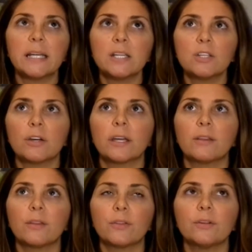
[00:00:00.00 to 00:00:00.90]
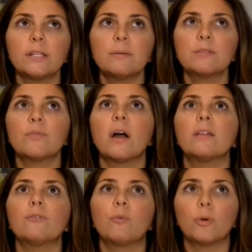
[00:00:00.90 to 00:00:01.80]
I took it, the third day was
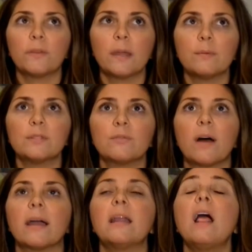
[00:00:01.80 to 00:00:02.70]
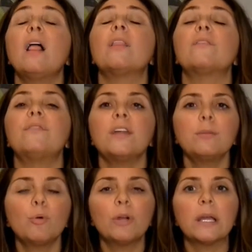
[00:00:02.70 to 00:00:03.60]
fine. The fourth day was fine. The
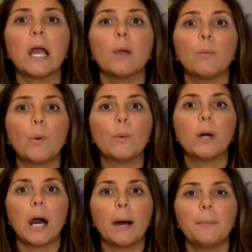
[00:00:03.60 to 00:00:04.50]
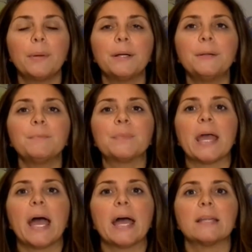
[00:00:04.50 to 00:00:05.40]
fifth morning I woke up,
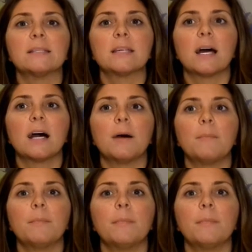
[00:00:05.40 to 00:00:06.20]
and I